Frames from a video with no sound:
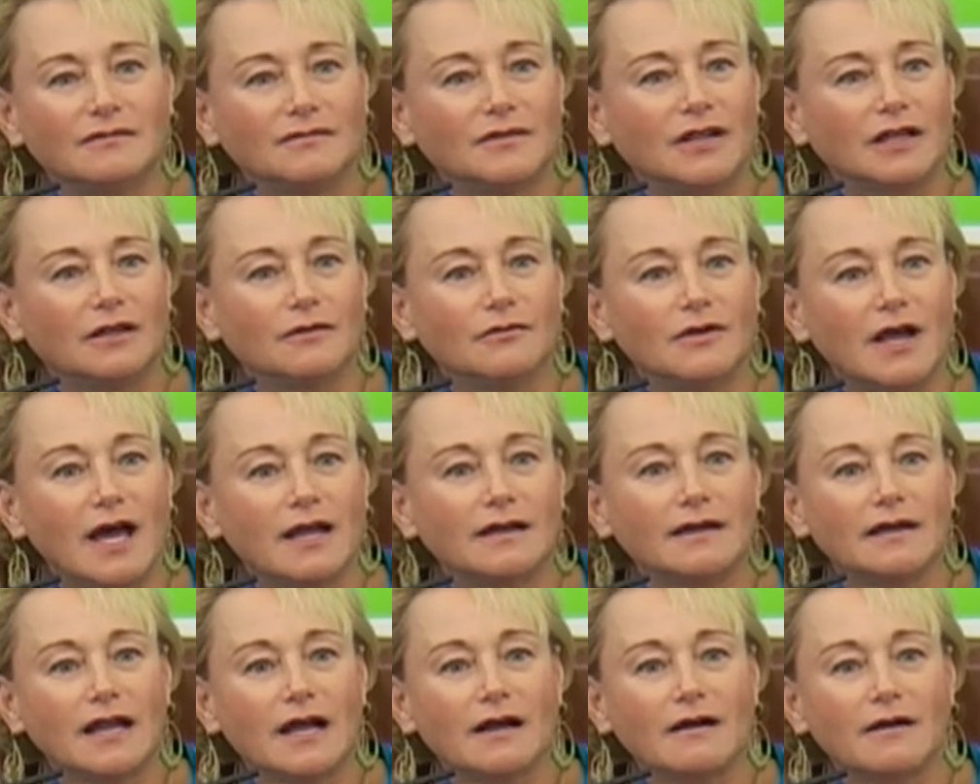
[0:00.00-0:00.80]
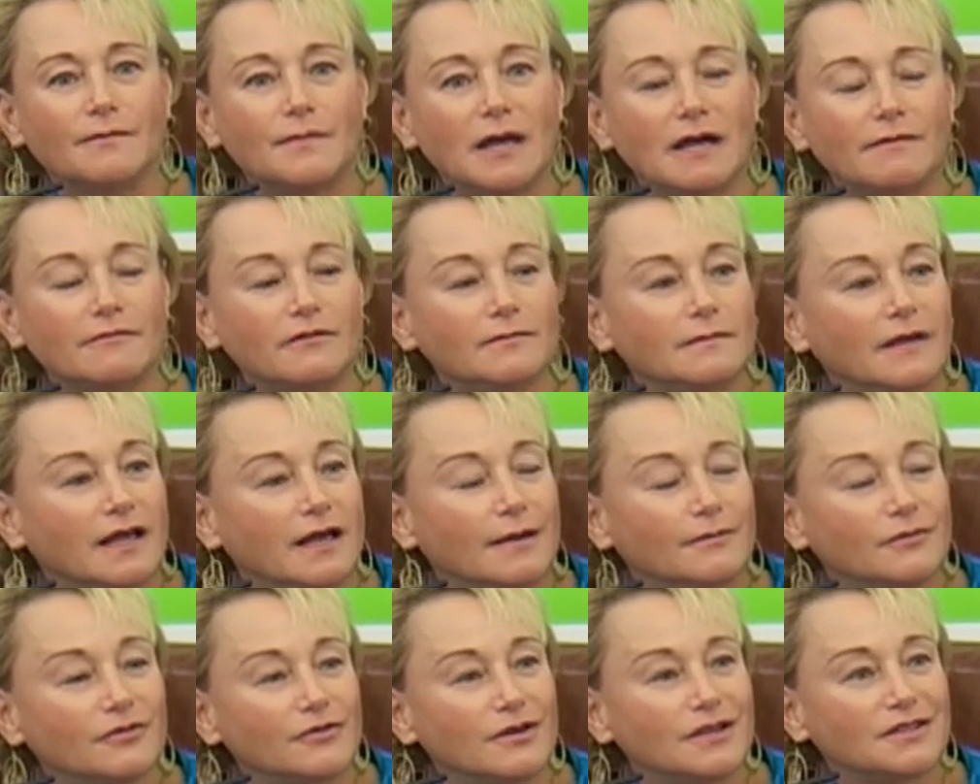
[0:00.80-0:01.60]
the United Arab
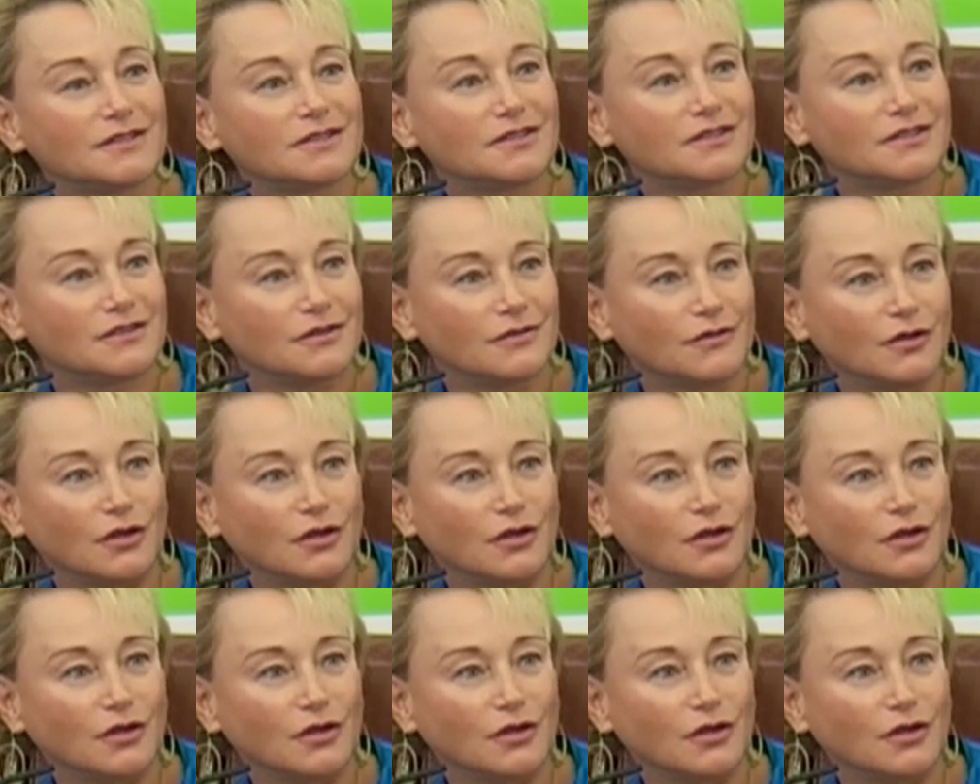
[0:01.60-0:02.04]
Emirates,